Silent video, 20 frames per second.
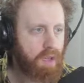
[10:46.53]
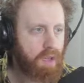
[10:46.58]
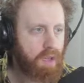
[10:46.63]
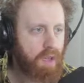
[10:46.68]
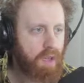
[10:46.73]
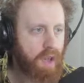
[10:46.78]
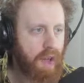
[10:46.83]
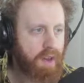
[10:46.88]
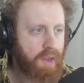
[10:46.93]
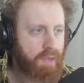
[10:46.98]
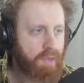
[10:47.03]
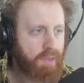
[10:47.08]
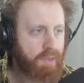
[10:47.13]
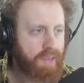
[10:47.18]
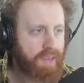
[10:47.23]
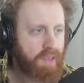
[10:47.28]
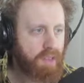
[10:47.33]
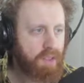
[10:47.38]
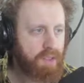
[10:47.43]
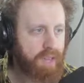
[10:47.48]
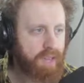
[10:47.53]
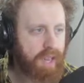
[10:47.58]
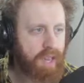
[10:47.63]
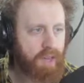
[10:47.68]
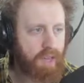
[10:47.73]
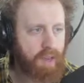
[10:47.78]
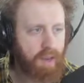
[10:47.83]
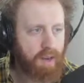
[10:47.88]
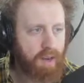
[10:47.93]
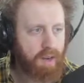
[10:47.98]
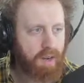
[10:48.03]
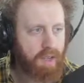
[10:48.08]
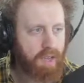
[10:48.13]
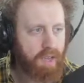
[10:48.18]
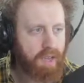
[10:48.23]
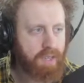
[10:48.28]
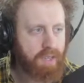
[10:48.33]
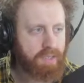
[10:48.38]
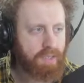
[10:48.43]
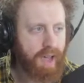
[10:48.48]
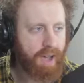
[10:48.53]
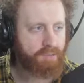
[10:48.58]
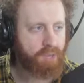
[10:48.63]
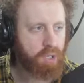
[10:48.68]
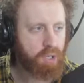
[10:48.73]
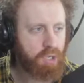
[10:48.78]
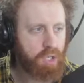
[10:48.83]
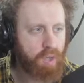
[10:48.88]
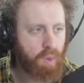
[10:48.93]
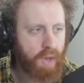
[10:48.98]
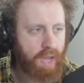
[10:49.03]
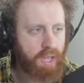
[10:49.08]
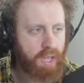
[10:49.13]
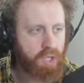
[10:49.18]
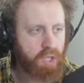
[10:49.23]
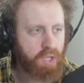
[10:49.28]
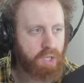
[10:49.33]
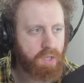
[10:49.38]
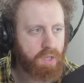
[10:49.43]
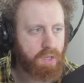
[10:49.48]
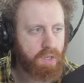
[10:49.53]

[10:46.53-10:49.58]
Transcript: Another thing to look at here is after 2H.